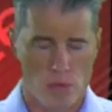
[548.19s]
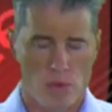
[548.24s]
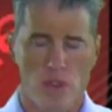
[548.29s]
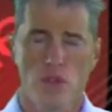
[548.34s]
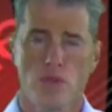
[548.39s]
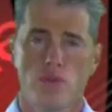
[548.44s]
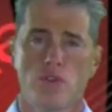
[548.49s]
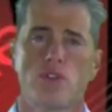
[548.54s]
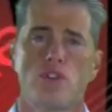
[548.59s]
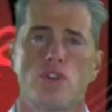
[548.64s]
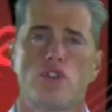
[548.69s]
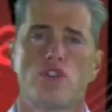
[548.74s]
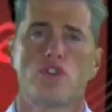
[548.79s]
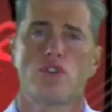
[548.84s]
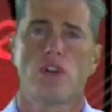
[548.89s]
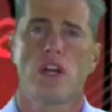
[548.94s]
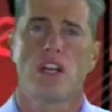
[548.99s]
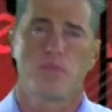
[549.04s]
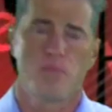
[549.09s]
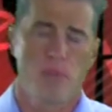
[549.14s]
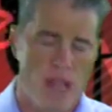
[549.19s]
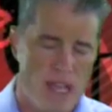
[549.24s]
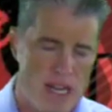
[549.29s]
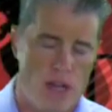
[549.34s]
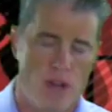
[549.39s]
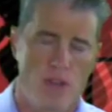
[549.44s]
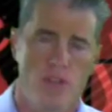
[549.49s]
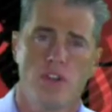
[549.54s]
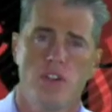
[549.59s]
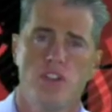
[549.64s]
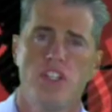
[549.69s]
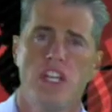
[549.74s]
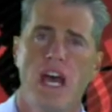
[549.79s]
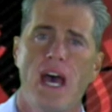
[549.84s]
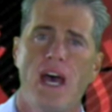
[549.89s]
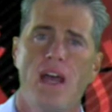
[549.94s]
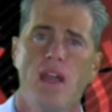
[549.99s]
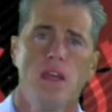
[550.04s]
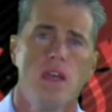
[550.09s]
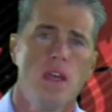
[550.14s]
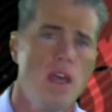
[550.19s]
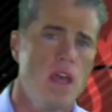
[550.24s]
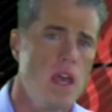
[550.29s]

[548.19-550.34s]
reduce their stress, pay down their debt,